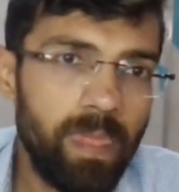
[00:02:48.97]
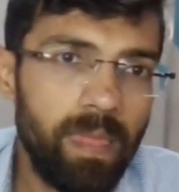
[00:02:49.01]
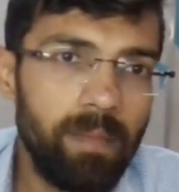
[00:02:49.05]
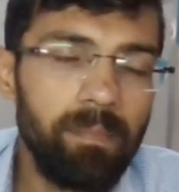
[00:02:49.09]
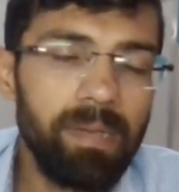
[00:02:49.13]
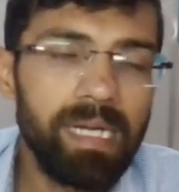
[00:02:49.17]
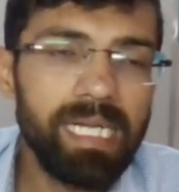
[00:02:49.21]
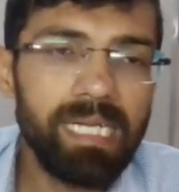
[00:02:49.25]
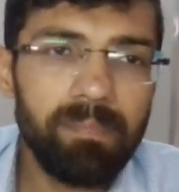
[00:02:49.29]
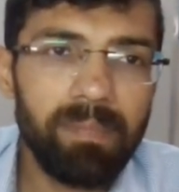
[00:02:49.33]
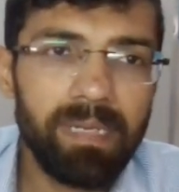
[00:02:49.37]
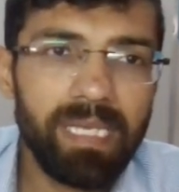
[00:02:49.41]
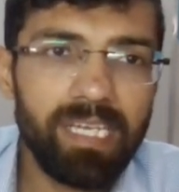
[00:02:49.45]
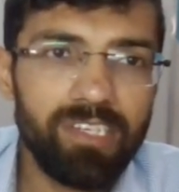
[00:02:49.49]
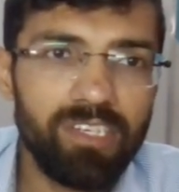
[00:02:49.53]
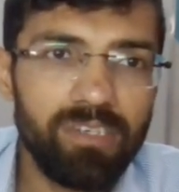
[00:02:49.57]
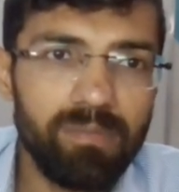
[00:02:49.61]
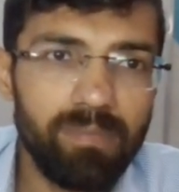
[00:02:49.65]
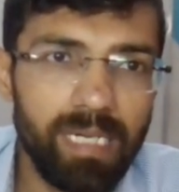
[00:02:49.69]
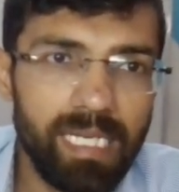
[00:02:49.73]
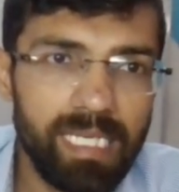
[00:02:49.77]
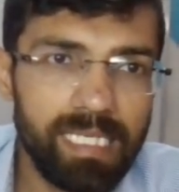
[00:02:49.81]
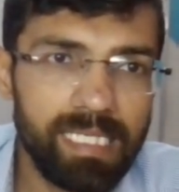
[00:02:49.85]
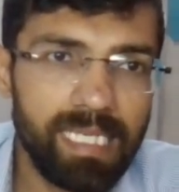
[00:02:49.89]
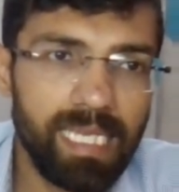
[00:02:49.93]
Multiplication
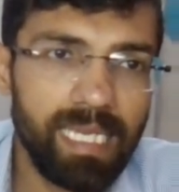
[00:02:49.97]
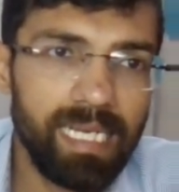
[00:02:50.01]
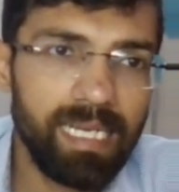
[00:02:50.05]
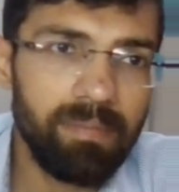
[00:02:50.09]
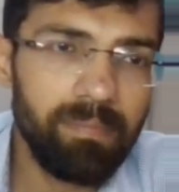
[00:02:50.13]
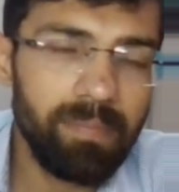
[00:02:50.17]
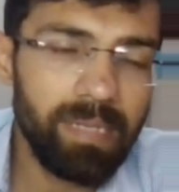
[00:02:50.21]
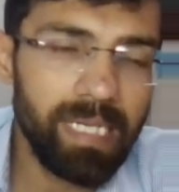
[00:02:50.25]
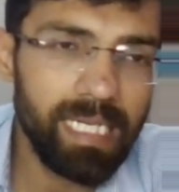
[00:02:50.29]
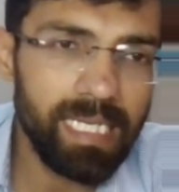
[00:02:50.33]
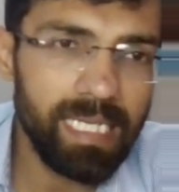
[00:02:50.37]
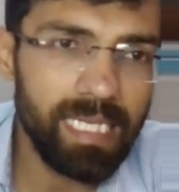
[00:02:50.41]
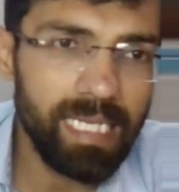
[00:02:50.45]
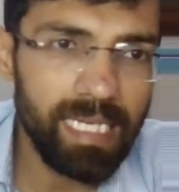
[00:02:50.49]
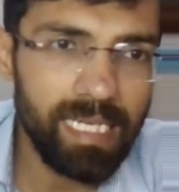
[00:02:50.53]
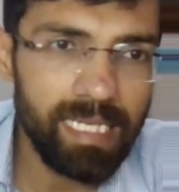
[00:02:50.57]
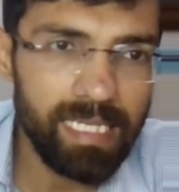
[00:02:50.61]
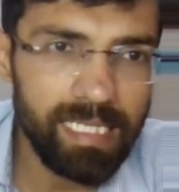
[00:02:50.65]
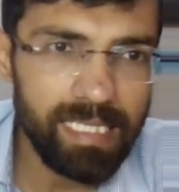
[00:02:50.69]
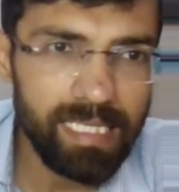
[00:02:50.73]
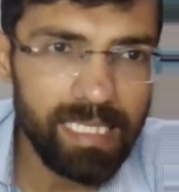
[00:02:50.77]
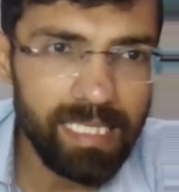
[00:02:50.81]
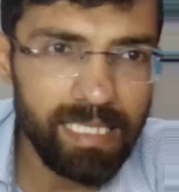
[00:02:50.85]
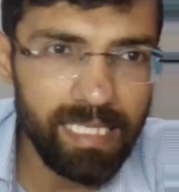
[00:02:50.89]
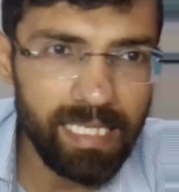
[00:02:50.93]
by a scalar mean let
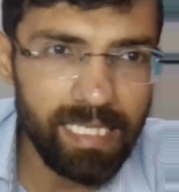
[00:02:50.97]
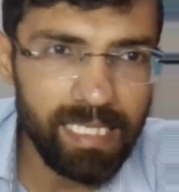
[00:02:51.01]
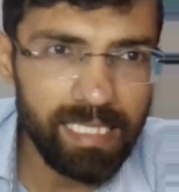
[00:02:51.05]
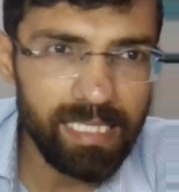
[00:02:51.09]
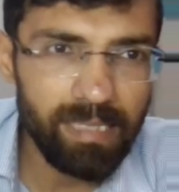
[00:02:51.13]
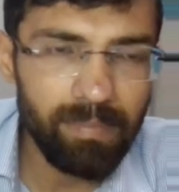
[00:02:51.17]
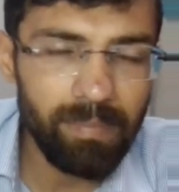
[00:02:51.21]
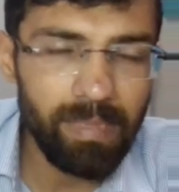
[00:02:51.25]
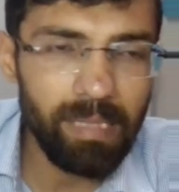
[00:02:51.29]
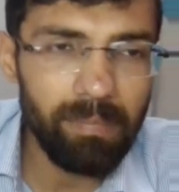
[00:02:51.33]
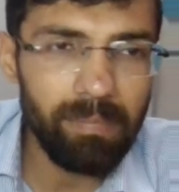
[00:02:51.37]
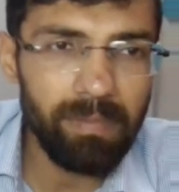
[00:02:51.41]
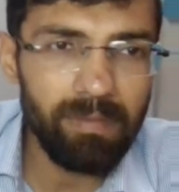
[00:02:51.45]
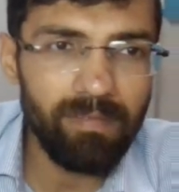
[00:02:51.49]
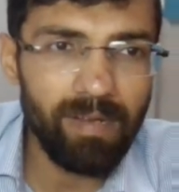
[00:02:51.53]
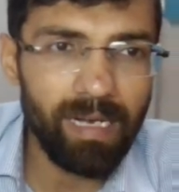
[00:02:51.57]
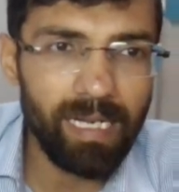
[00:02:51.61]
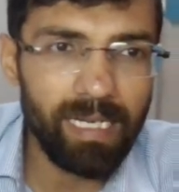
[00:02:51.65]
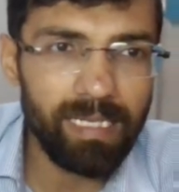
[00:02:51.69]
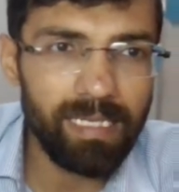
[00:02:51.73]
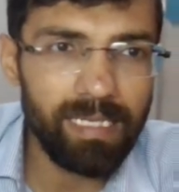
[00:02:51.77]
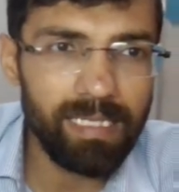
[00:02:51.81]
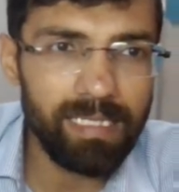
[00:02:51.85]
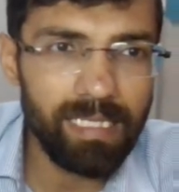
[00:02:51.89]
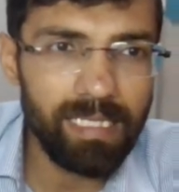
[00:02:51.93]
us say there is some AB
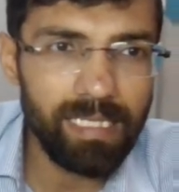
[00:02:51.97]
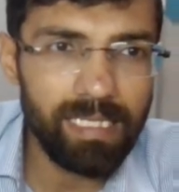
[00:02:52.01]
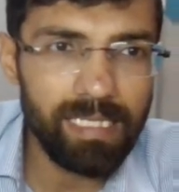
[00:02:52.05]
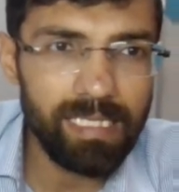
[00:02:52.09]
vector,